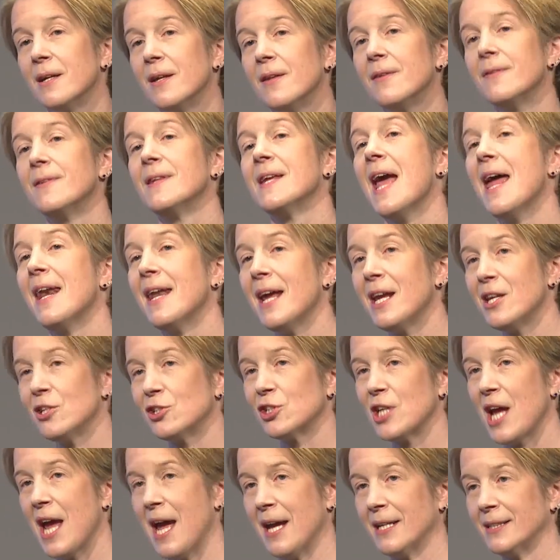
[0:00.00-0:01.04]
The
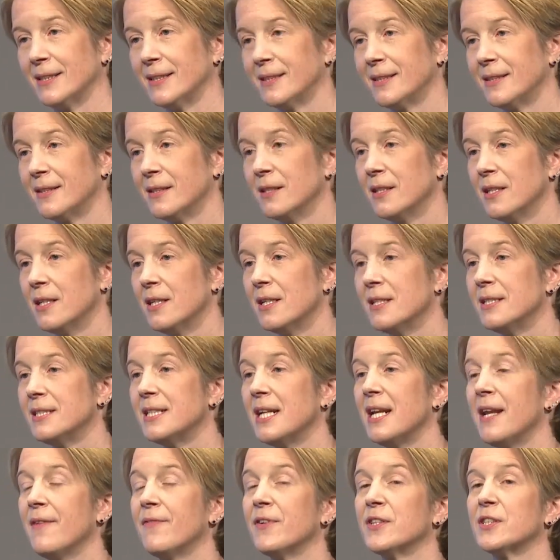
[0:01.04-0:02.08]
NHS
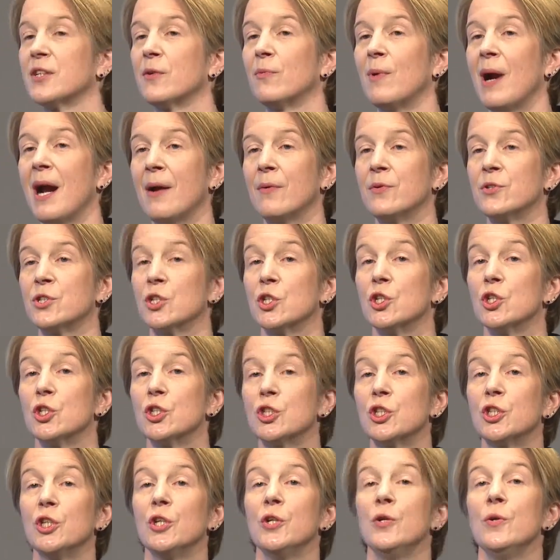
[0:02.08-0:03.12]
delivers around
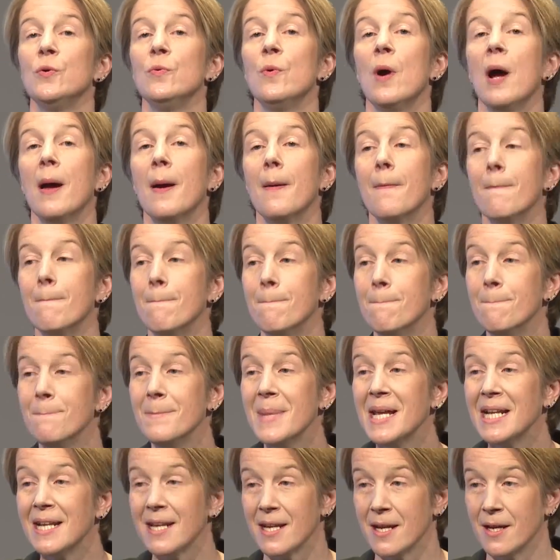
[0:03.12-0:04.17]
2
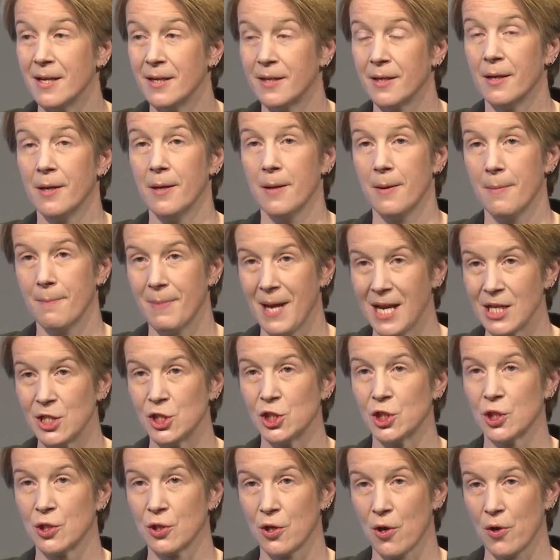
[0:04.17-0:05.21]
million
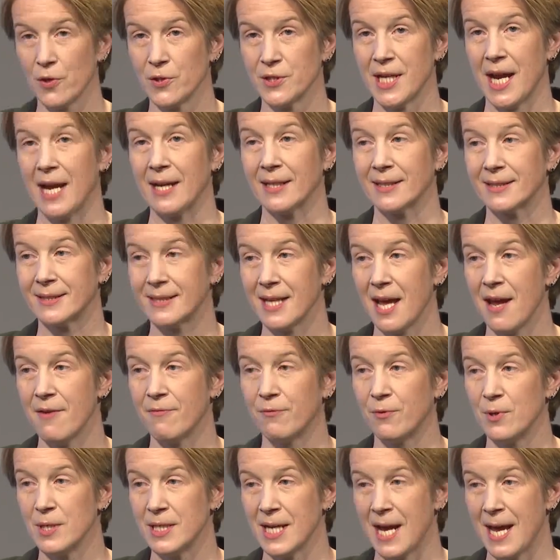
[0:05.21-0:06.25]
patient contacts
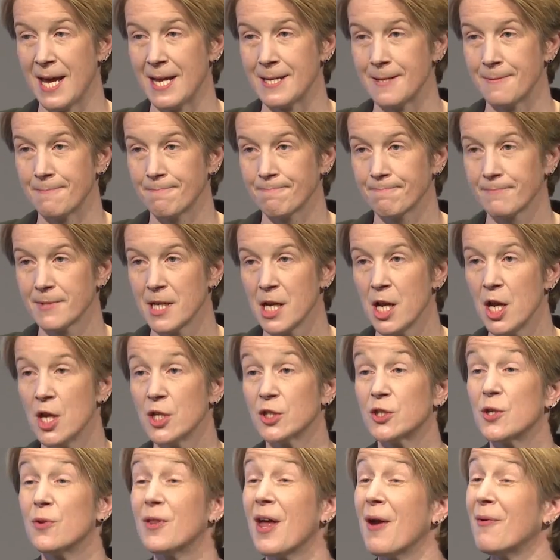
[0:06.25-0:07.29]
every day.
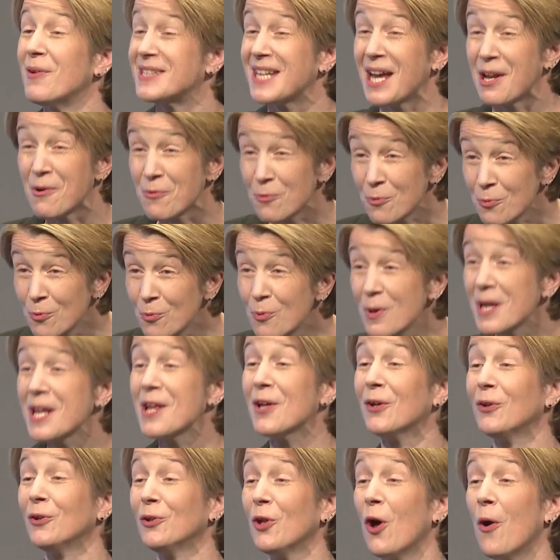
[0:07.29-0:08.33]
So there is a
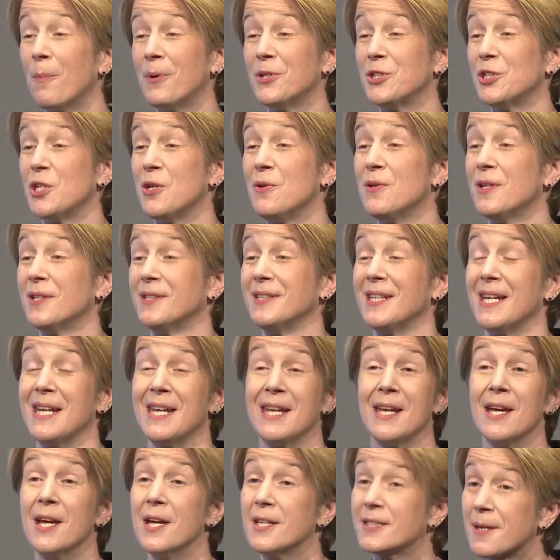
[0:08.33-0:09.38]
real
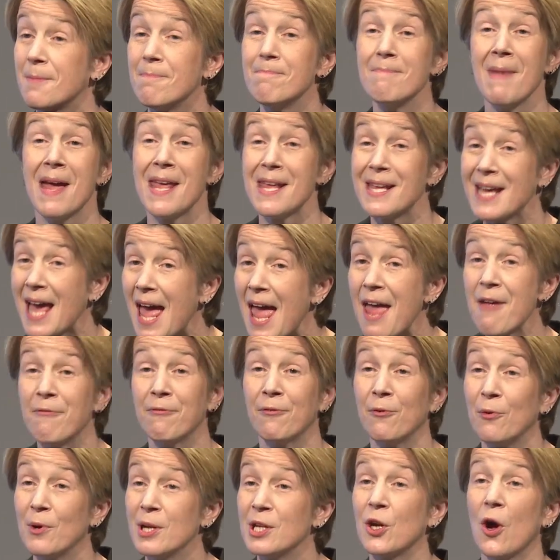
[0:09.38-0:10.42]
opportunity to make
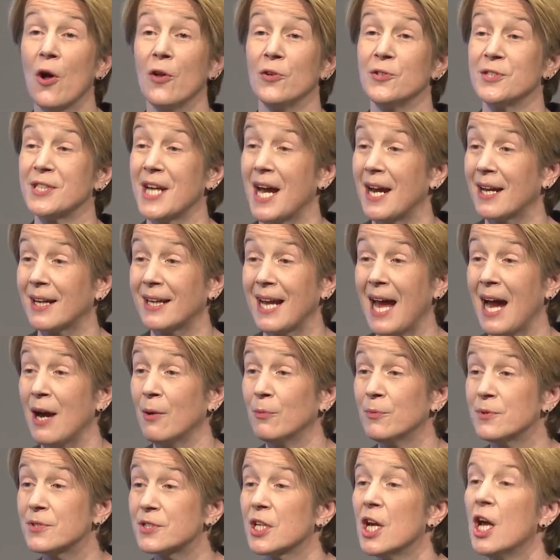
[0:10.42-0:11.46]
every contact
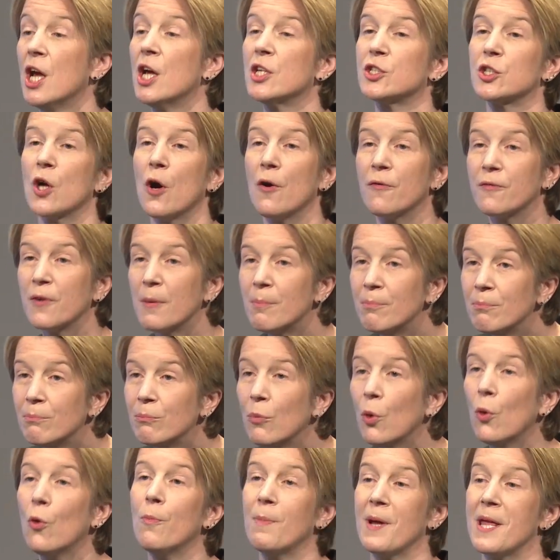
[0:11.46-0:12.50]
count, to offer
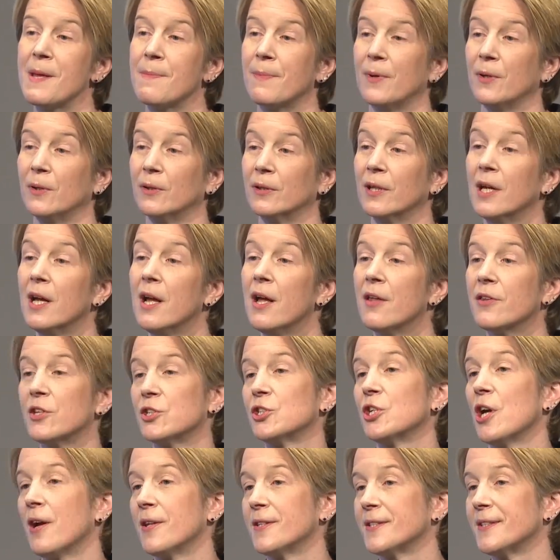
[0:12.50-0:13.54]
more people the
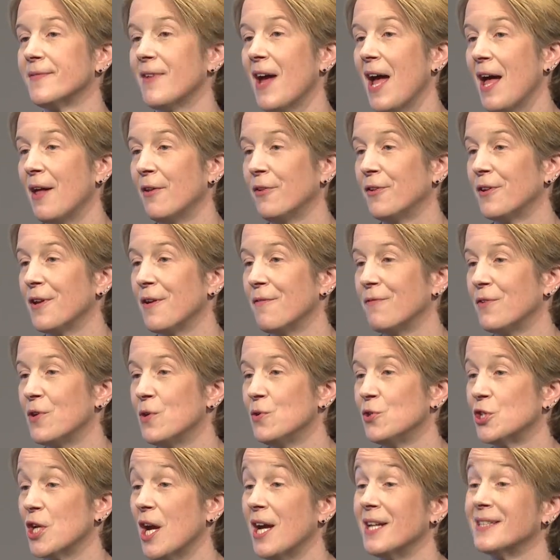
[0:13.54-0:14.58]
chance of a healthier
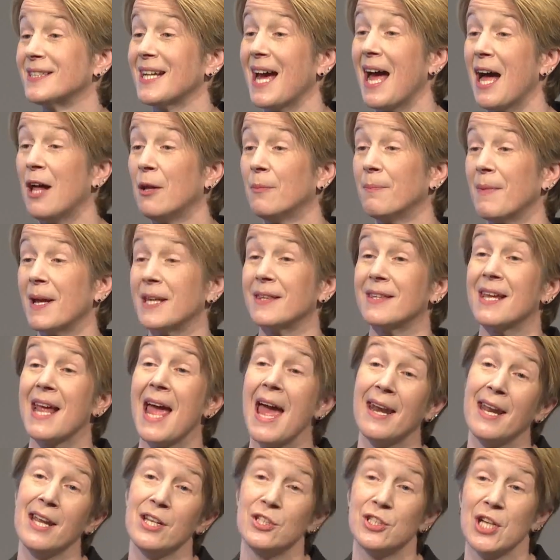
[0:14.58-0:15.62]
future and to help make the
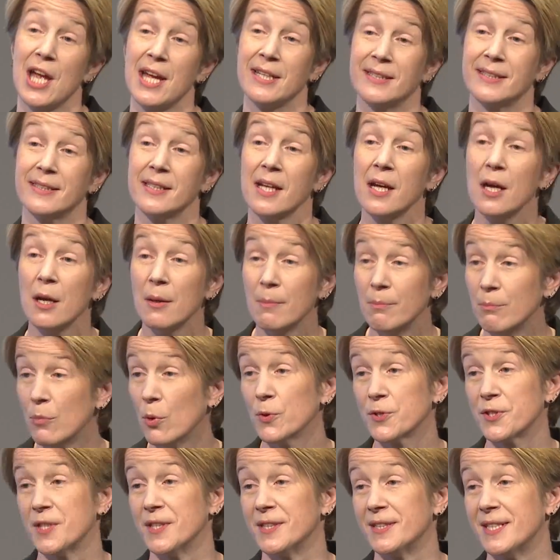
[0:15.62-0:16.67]
NHS
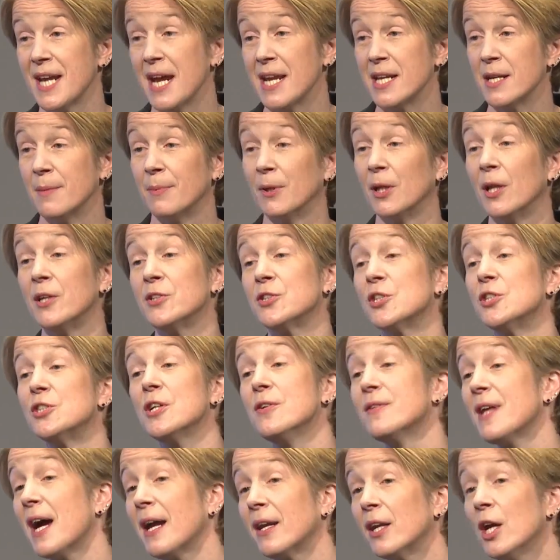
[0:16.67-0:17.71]
more sustainable. And to
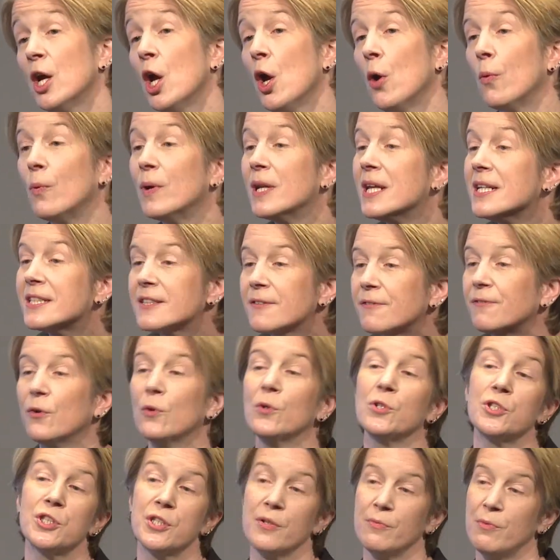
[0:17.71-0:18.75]
do that, we need to
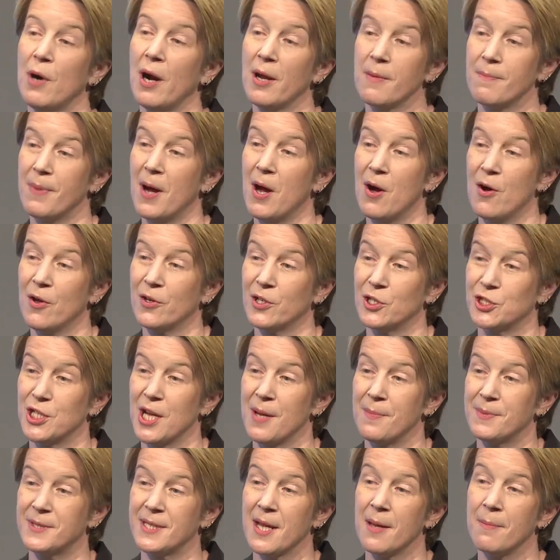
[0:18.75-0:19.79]
forge the right
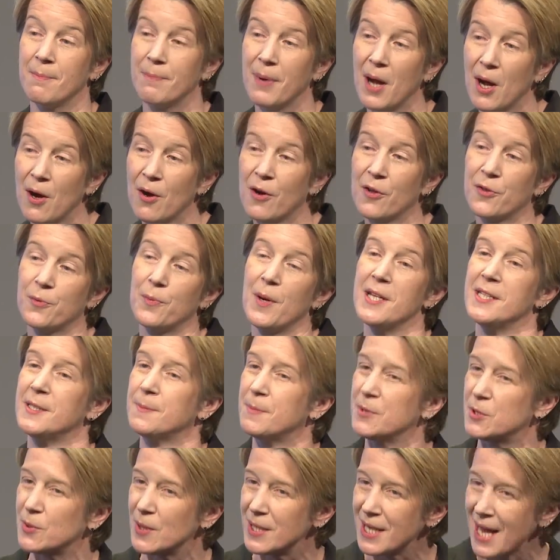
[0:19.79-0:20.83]
partnerships and pathways
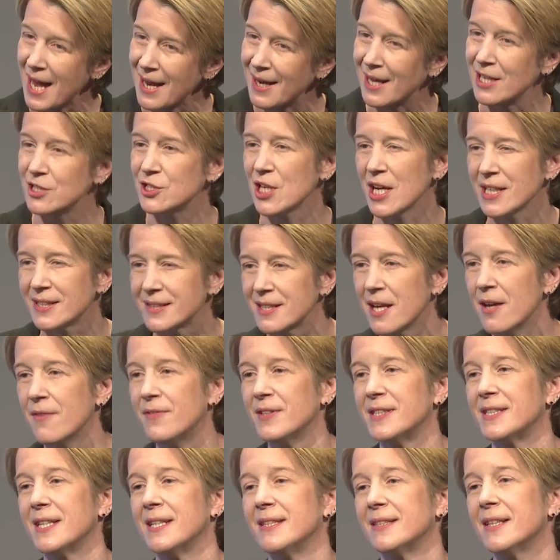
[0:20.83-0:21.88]
between NHS
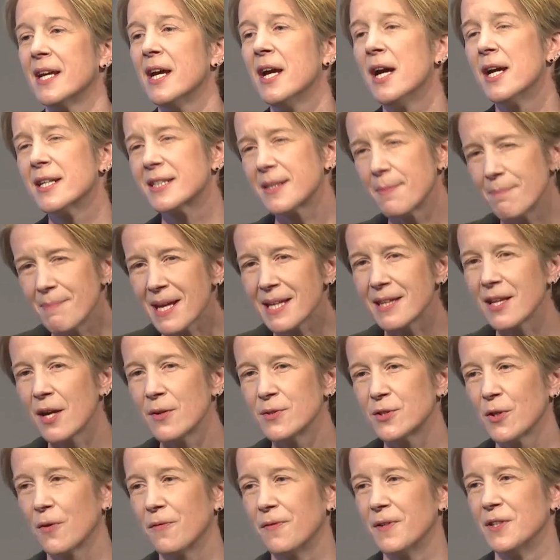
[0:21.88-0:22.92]
services to make
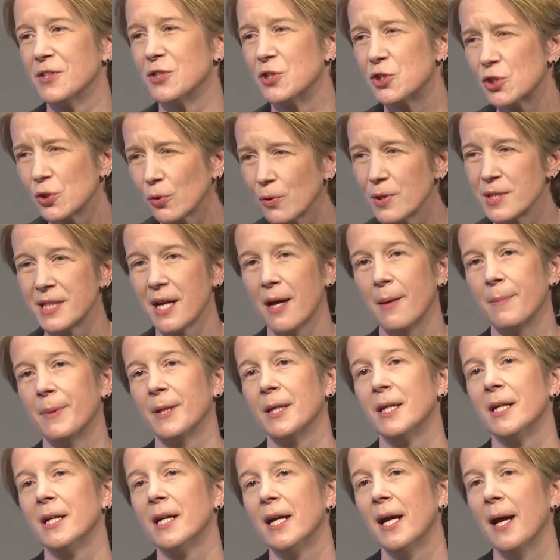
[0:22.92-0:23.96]
those offers joined up
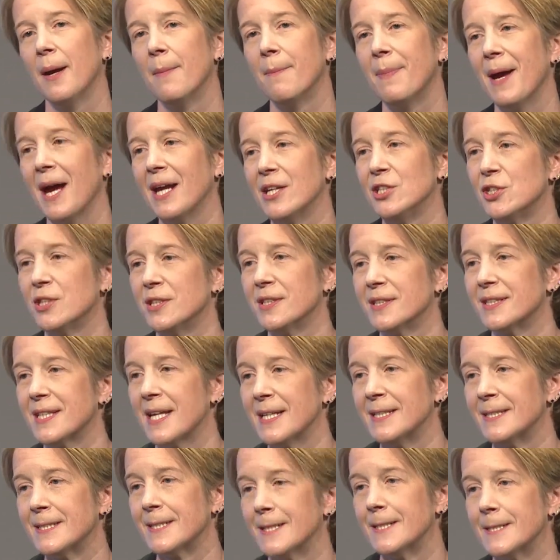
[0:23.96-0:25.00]
and
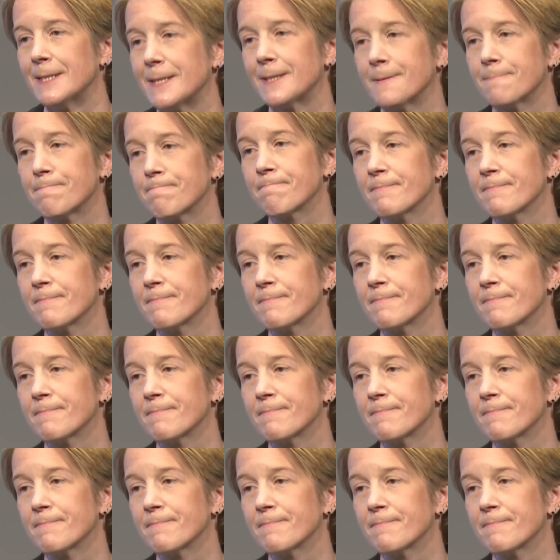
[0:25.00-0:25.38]
patient-centred.